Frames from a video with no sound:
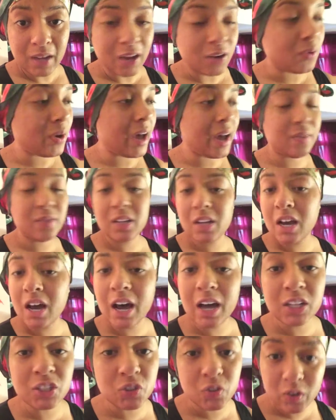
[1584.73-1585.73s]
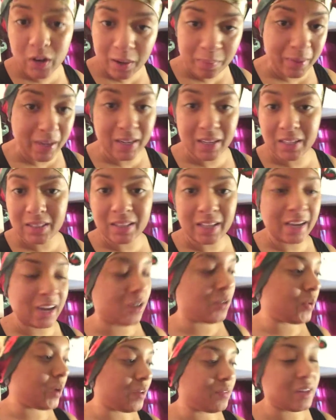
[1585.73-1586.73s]
I don't have to conjure up anything.
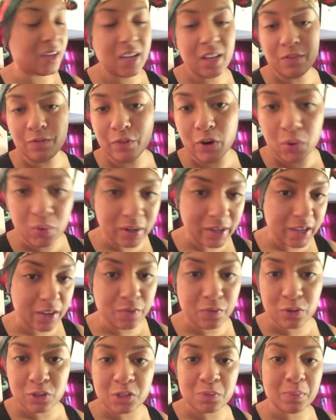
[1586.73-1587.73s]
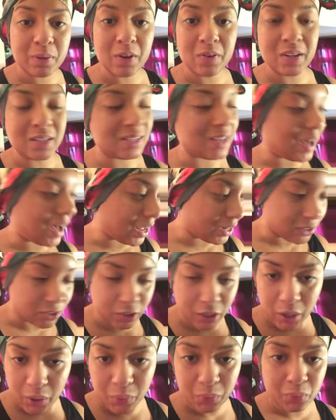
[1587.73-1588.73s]
I don't have to evoke evil spirits. I
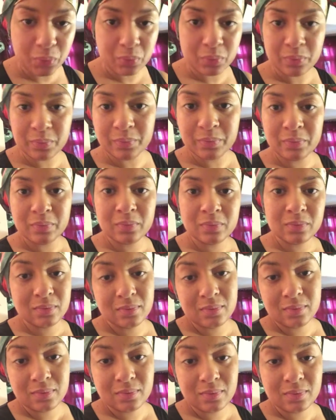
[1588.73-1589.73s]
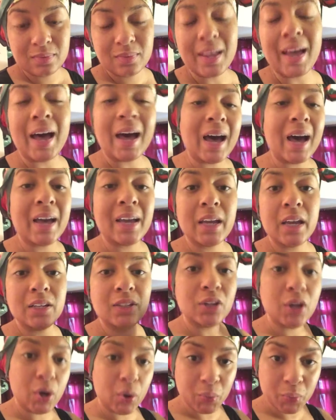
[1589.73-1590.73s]
know I
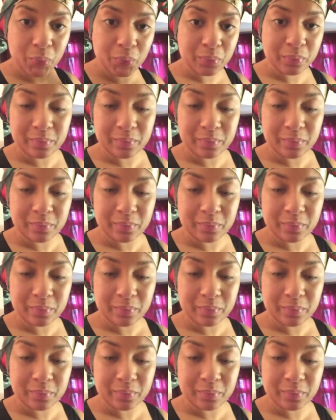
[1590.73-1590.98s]
know.